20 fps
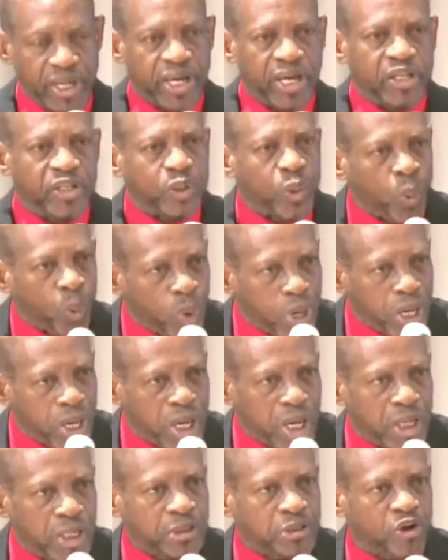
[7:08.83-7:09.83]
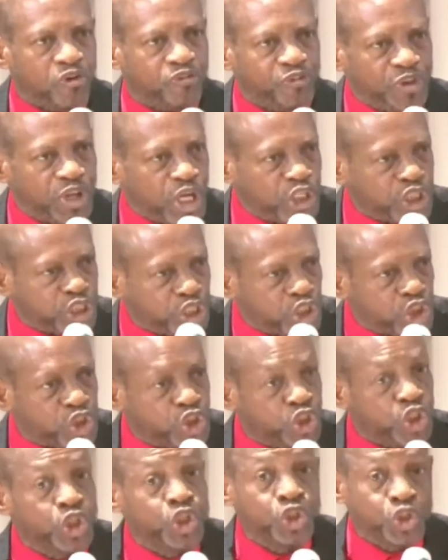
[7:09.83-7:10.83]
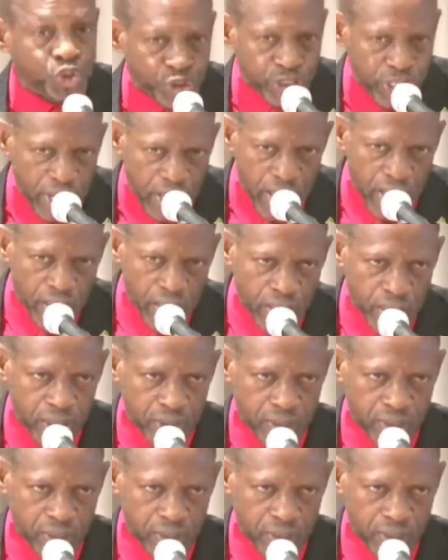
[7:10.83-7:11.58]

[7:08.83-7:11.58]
in the world of nations today.